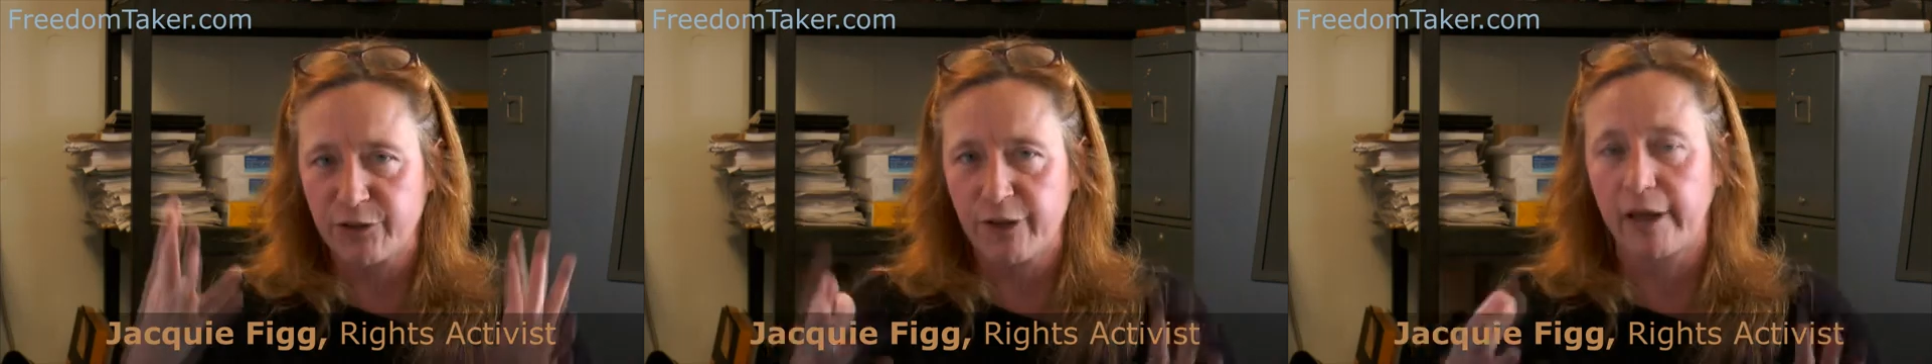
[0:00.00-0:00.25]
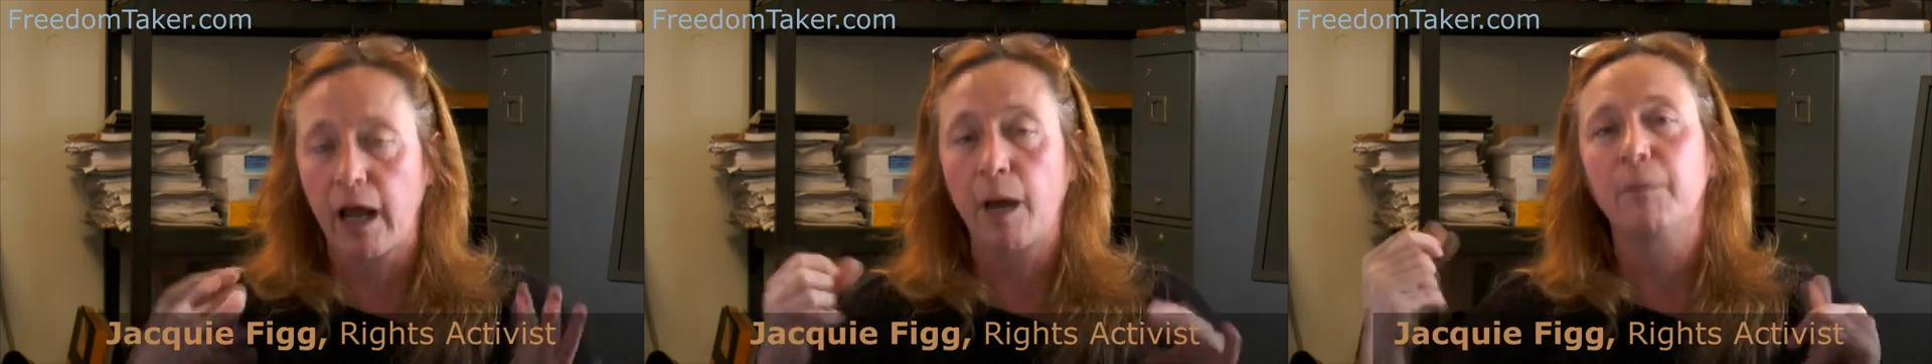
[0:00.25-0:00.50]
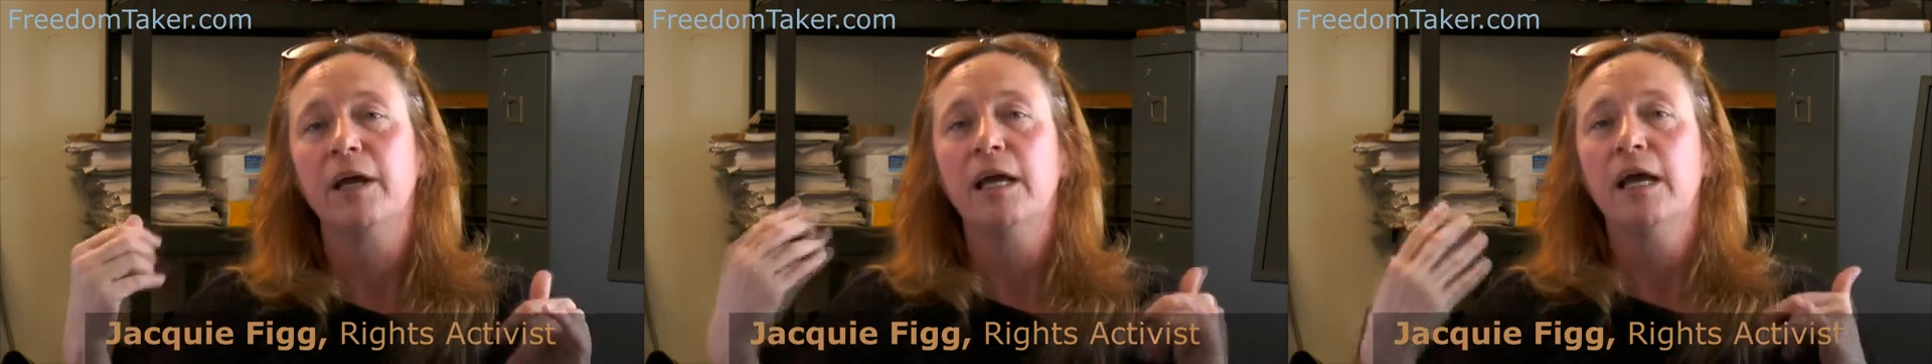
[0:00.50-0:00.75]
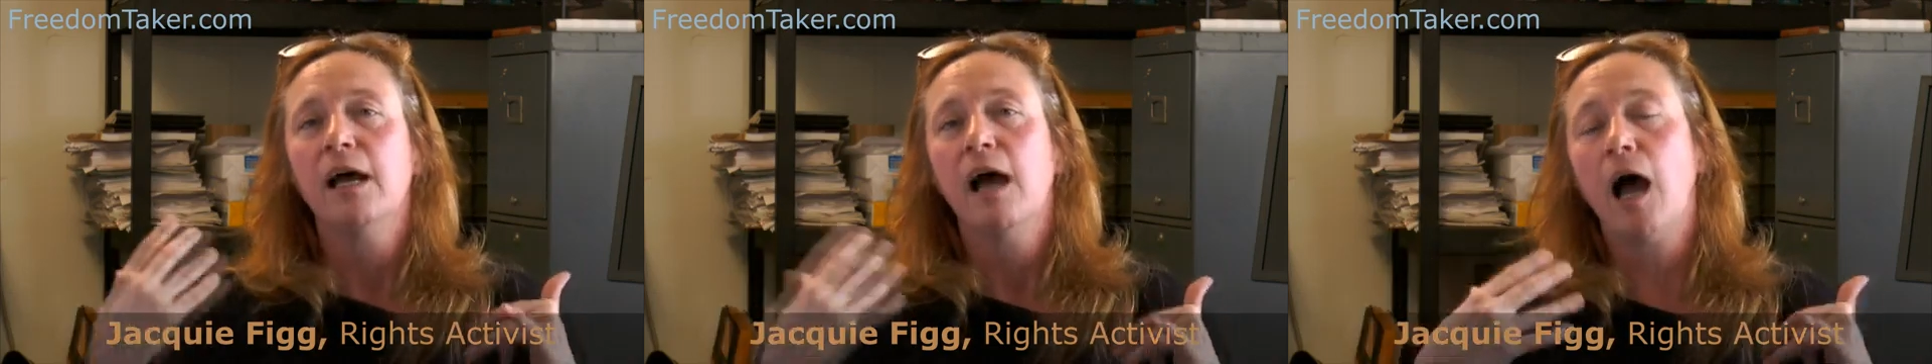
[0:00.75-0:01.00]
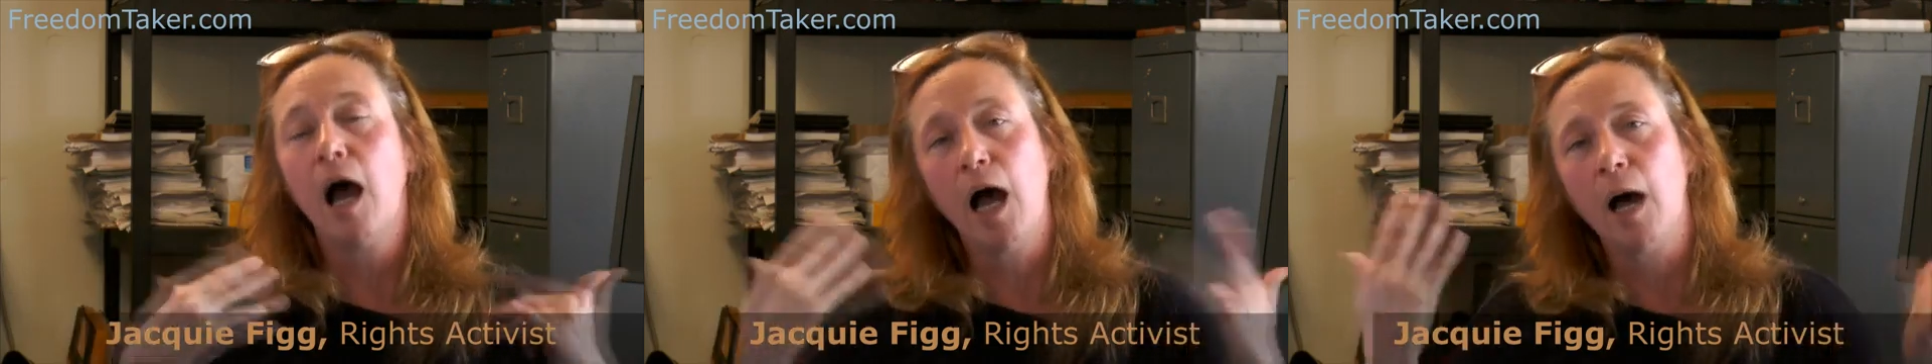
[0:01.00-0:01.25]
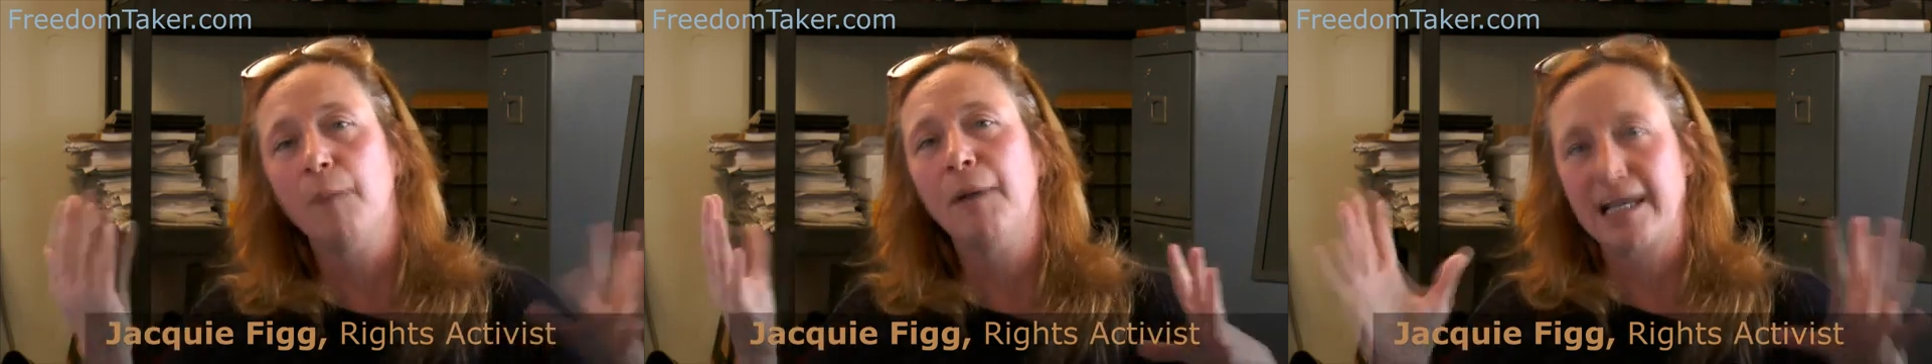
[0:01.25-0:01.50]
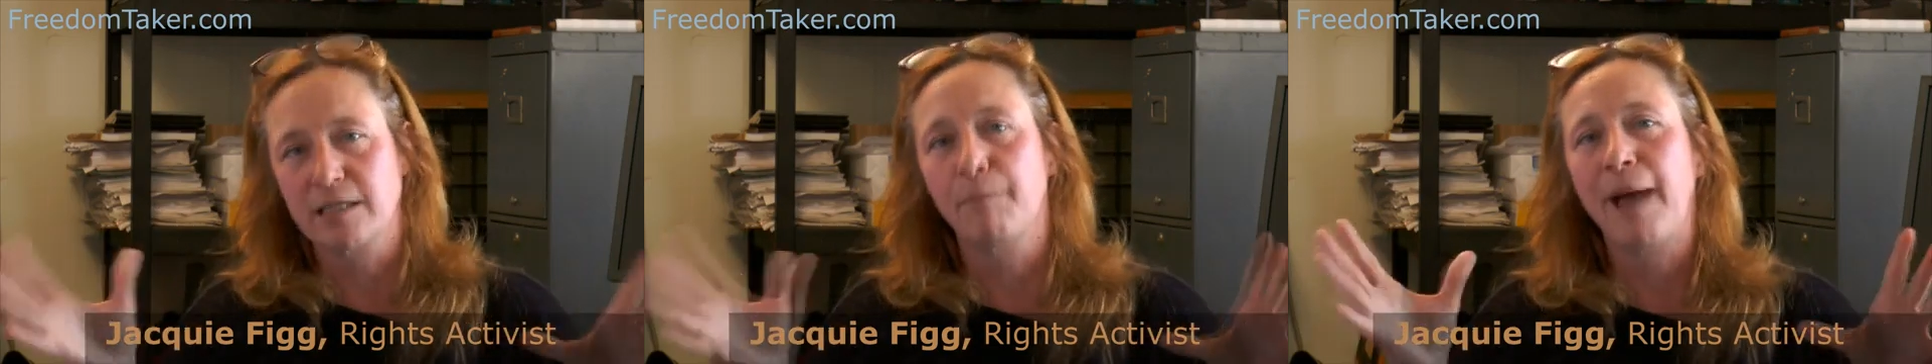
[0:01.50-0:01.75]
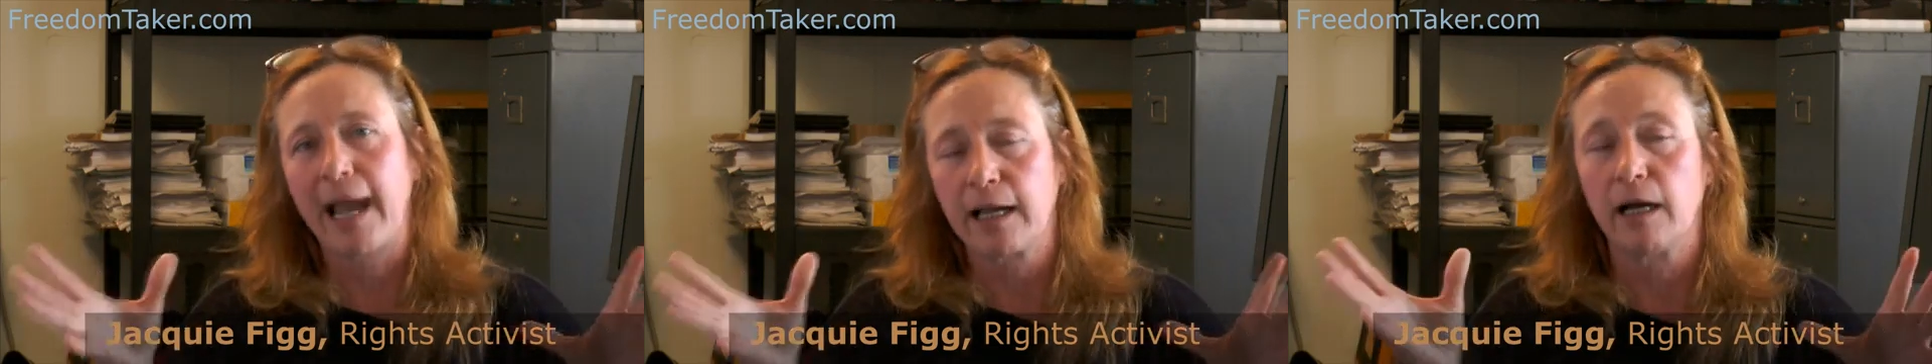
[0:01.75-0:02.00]
set up as a
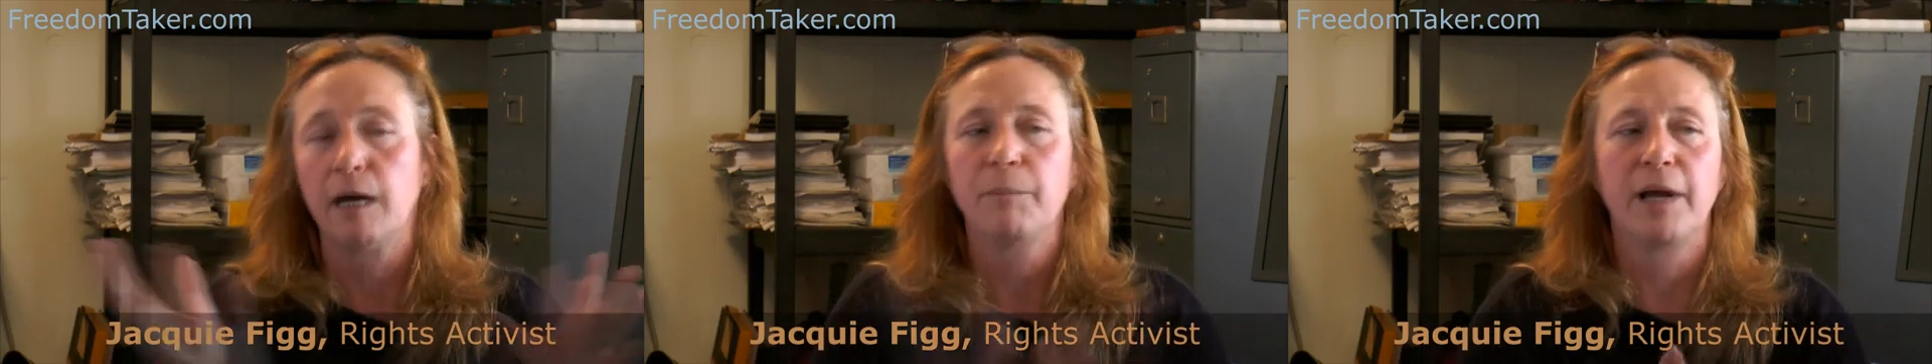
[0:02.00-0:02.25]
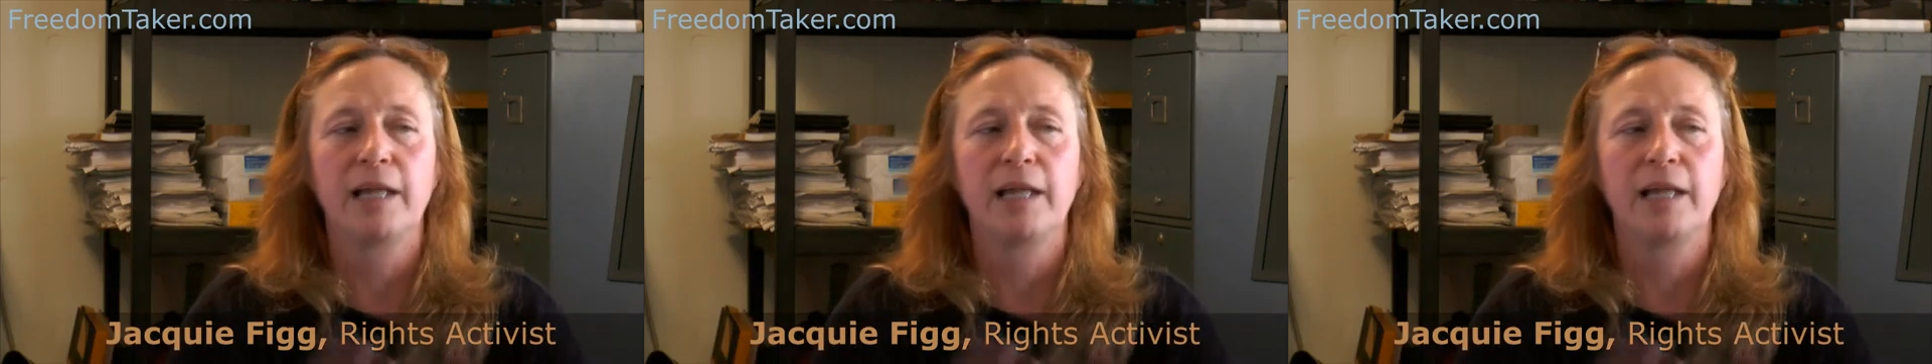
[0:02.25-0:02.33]
backup,